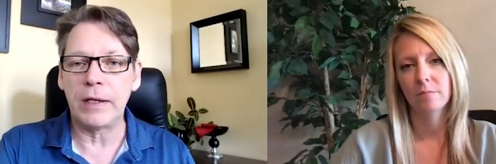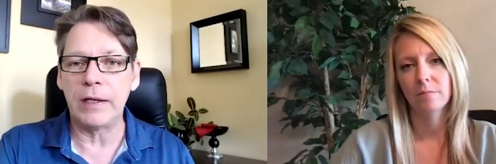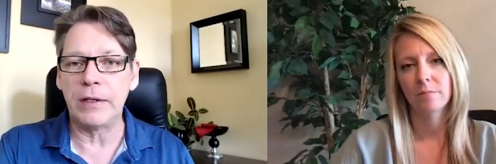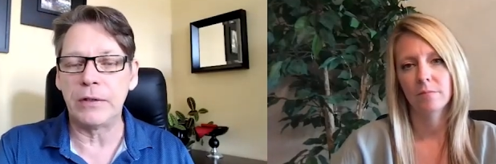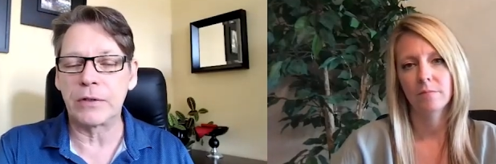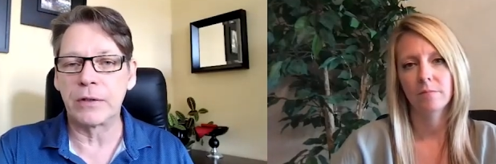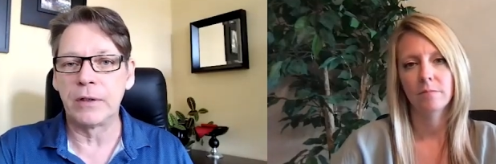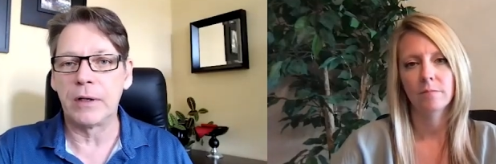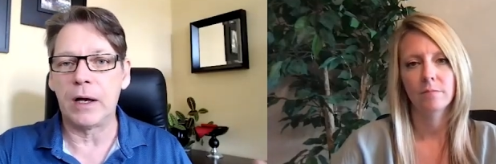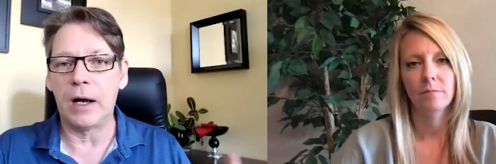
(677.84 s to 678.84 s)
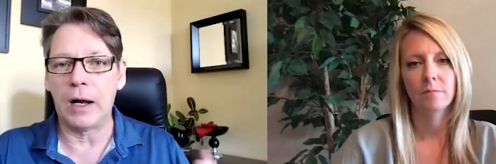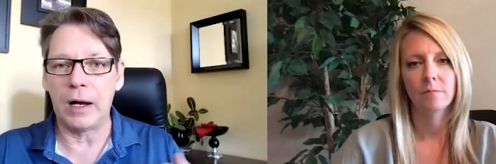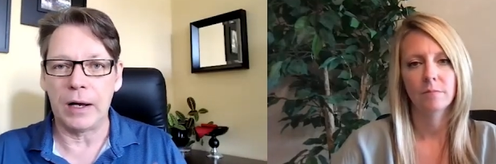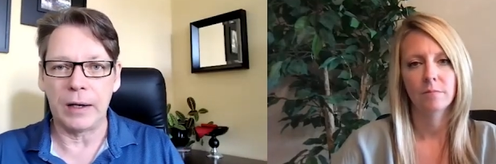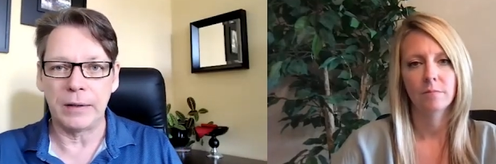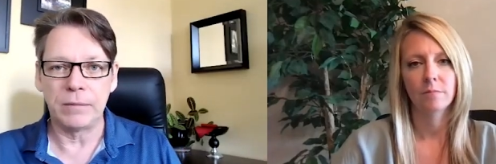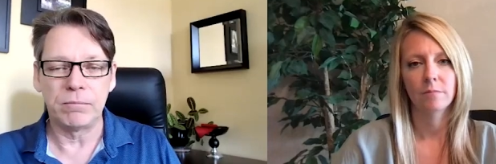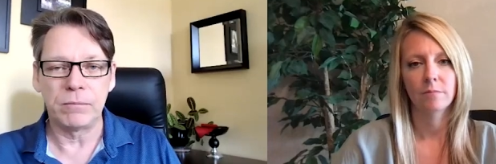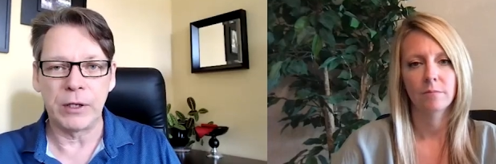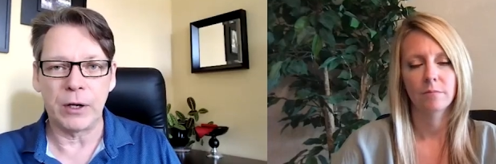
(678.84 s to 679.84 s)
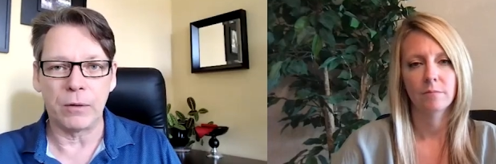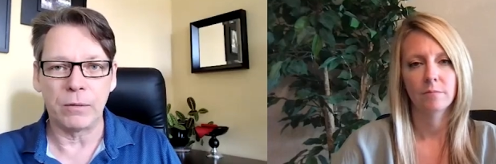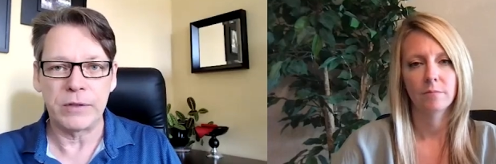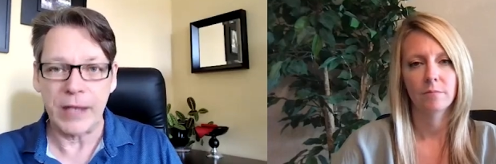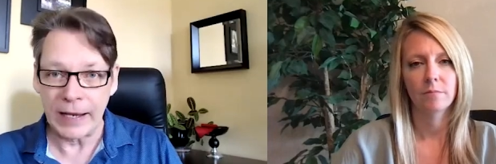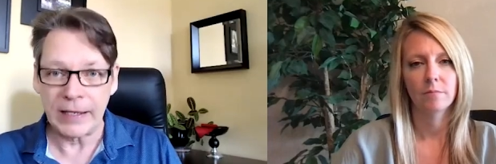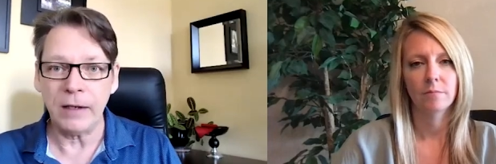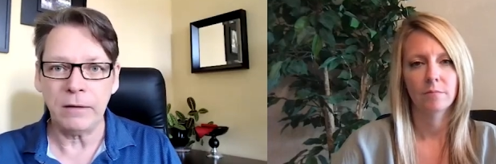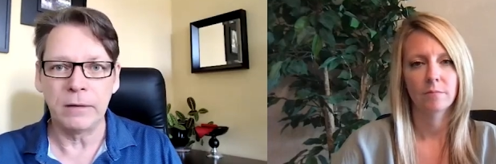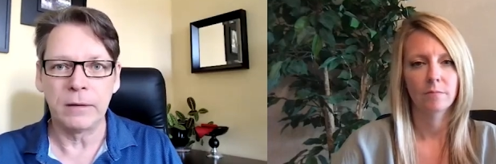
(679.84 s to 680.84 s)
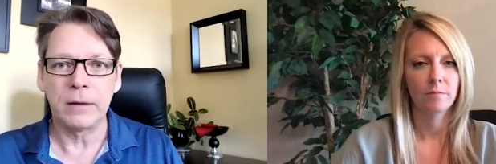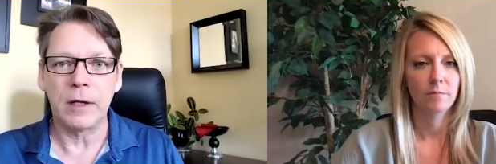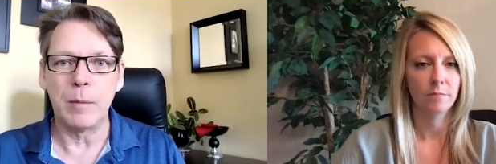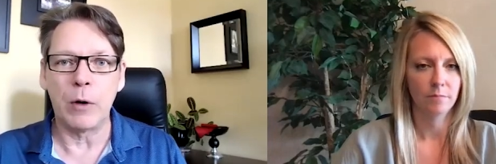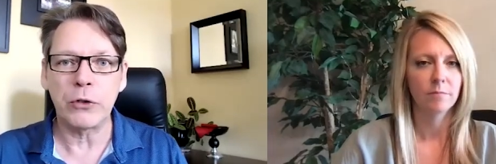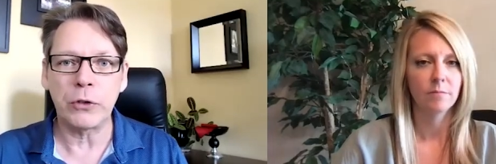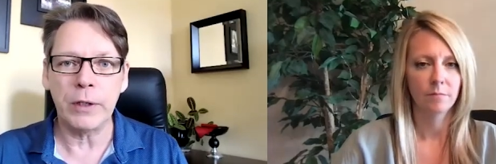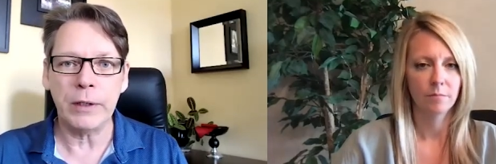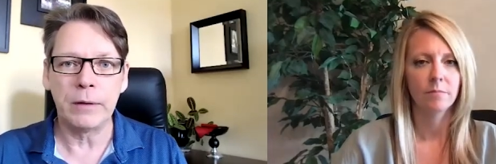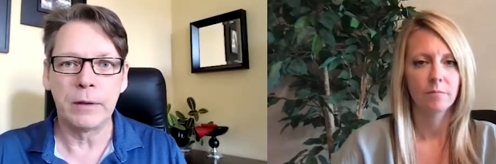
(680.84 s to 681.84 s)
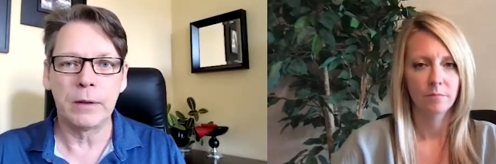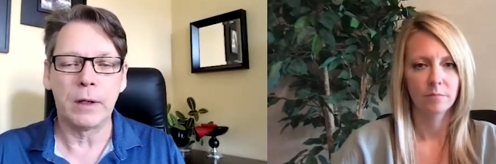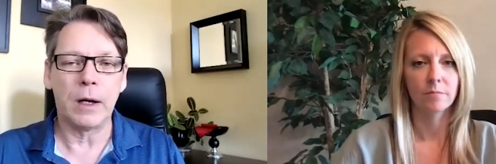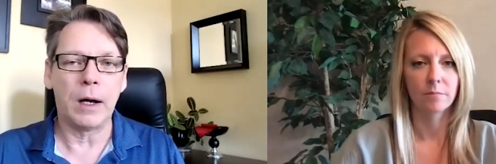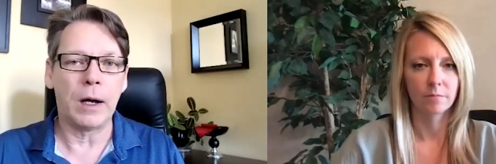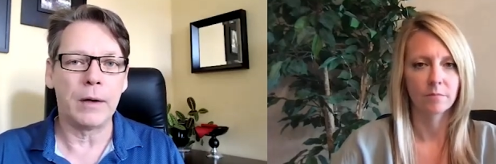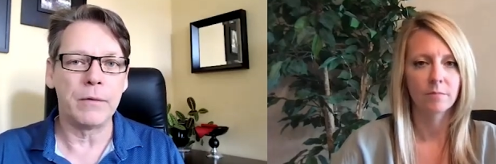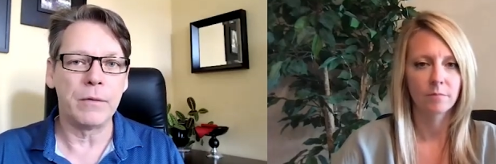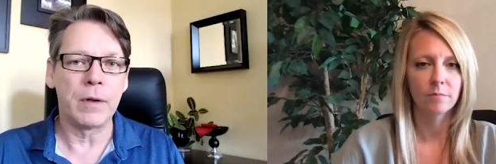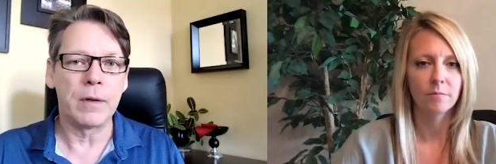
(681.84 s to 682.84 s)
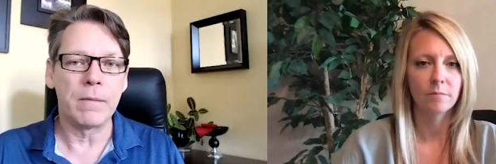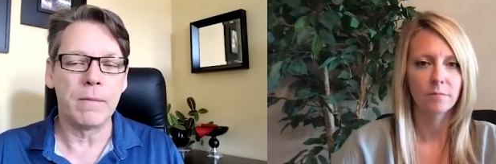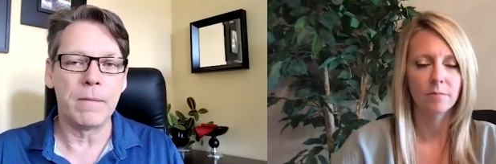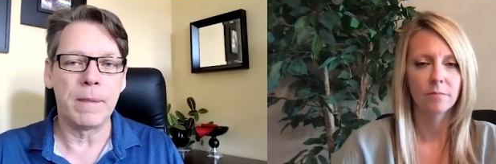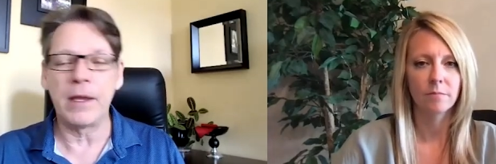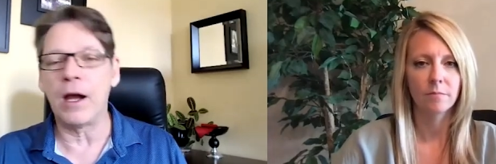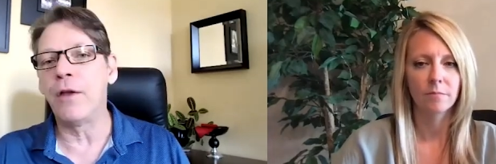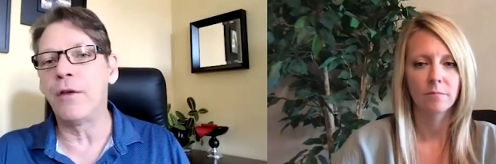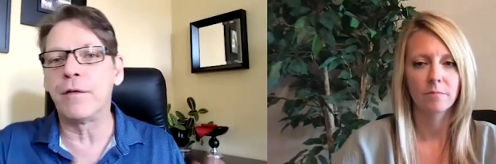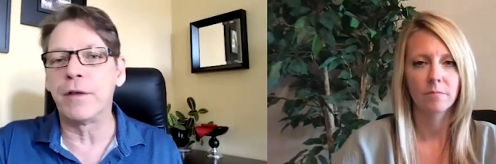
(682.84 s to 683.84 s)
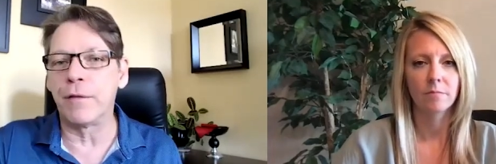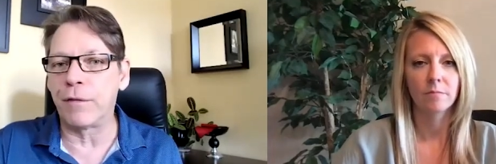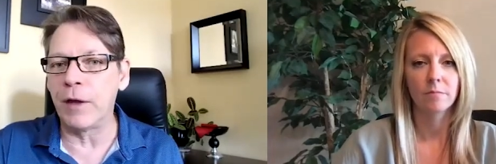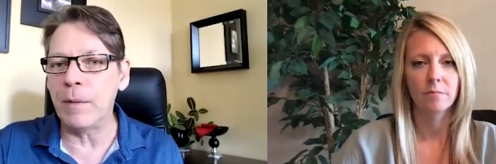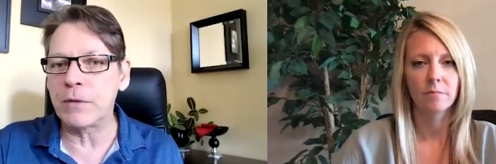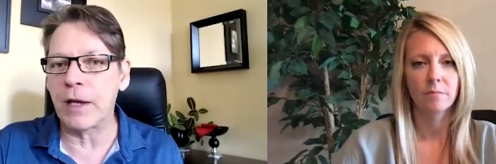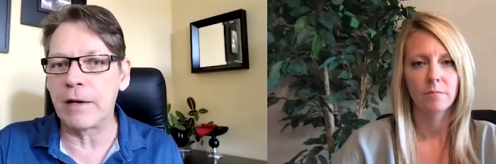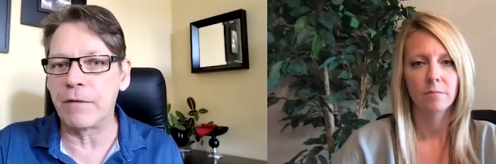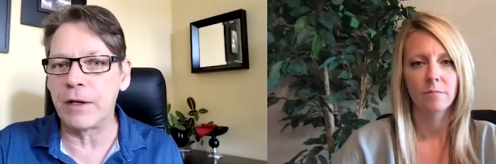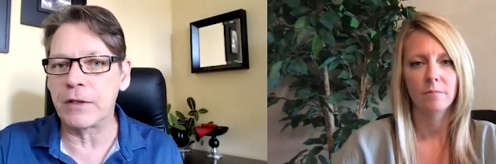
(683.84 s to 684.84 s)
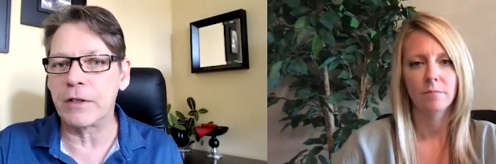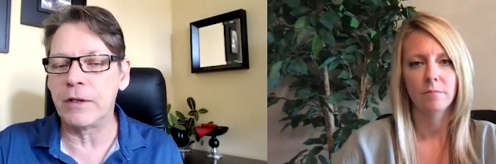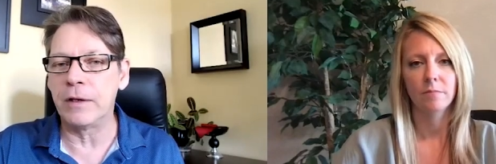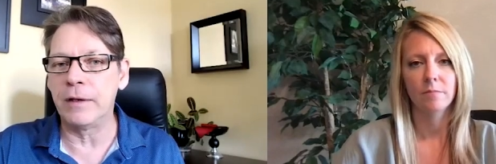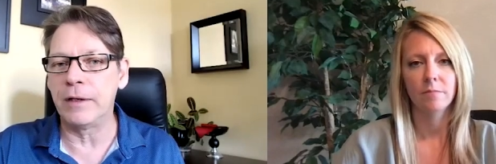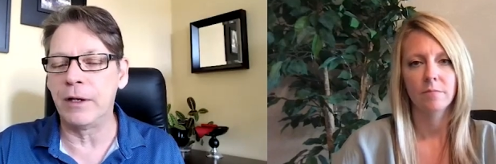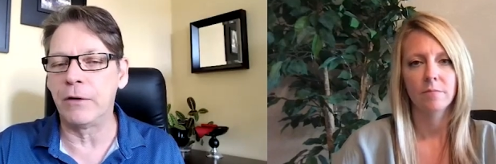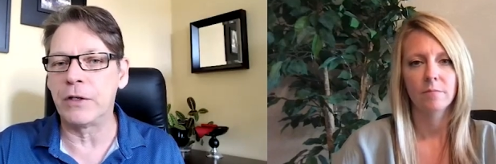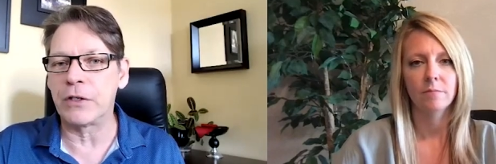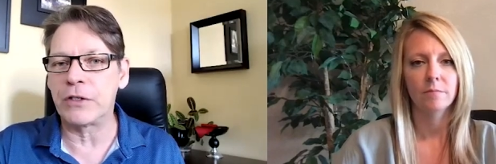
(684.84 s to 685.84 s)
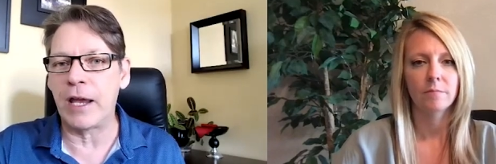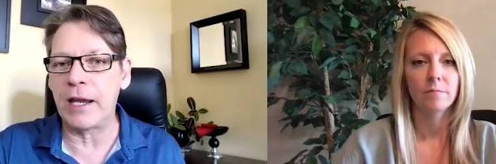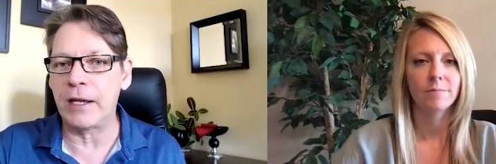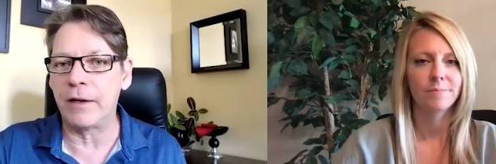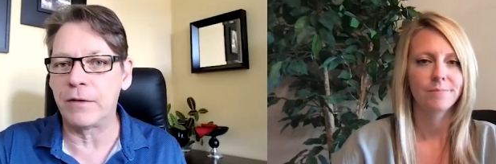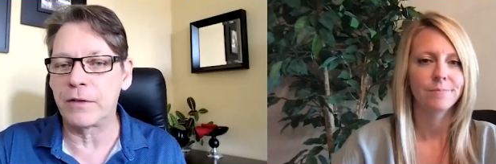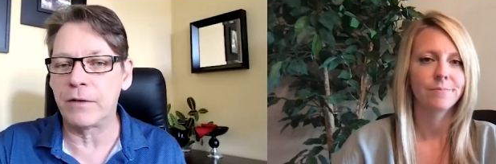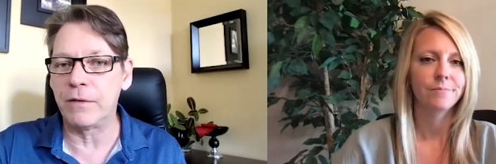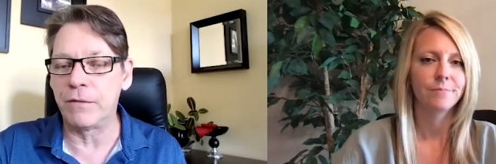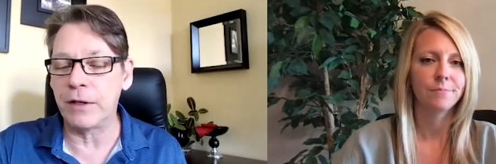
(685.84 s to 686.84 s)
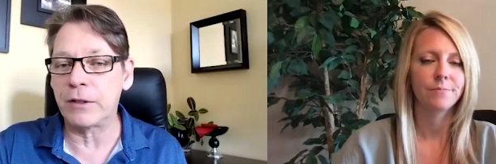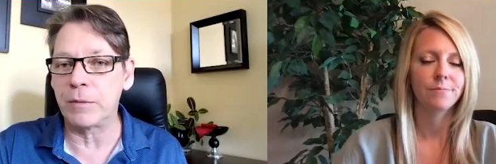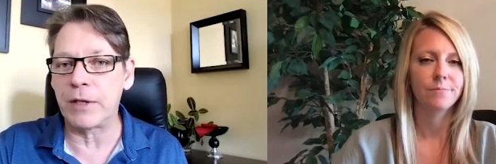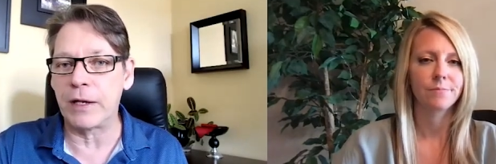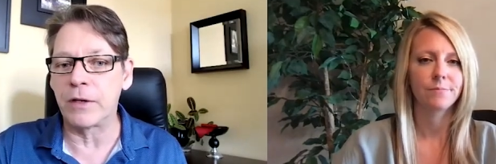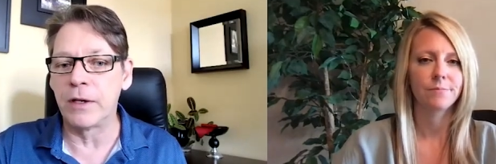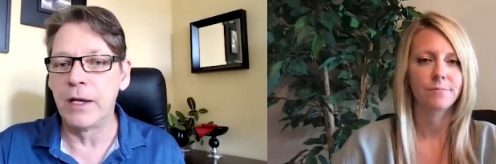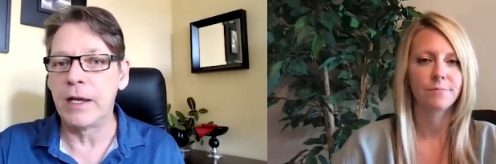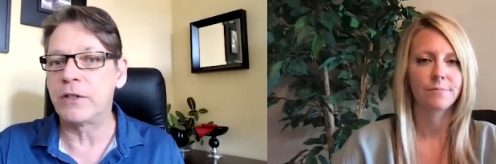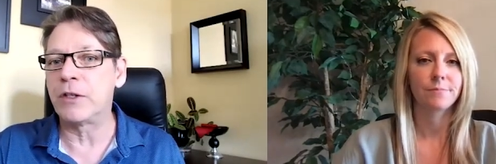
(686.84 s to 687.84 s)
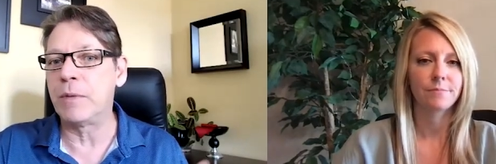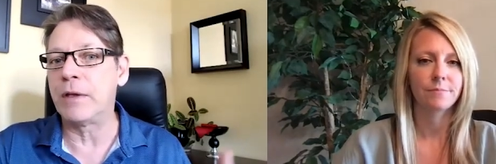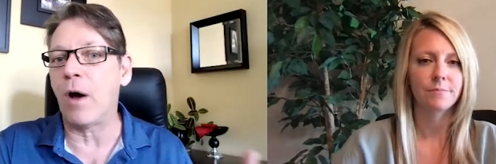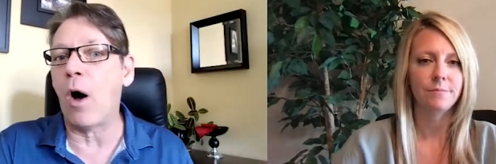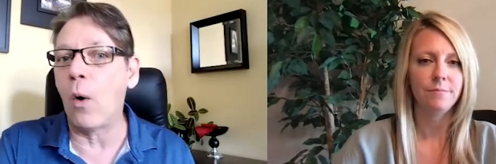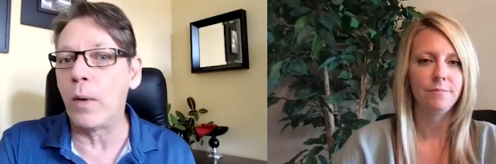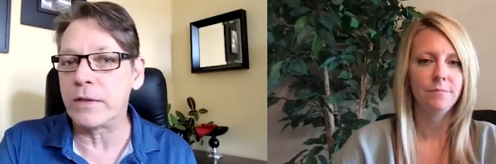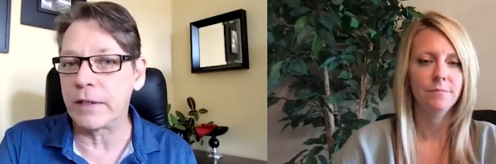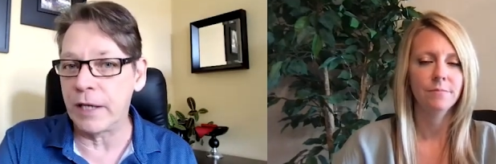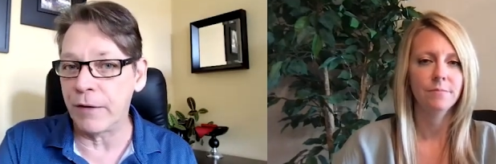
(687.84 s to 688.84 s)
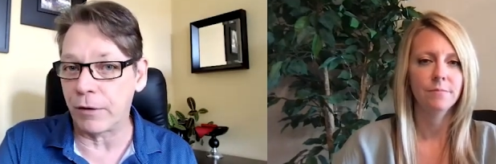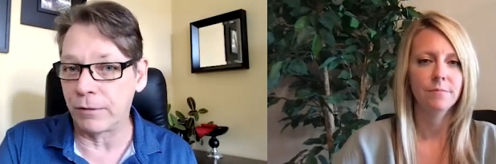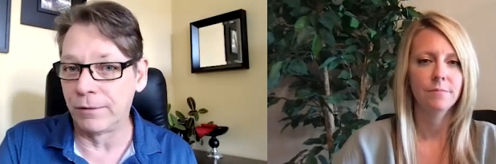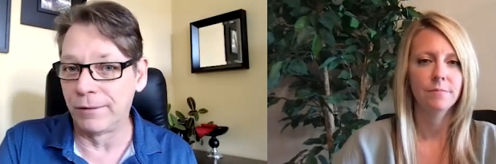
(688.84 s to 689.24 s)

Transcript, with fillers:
Speaker 1: is, uh, you know, taking emotionally. Uh-huh. Uh, the other, the flip side of this, you know, to stay in a victim stance is to be always the giver.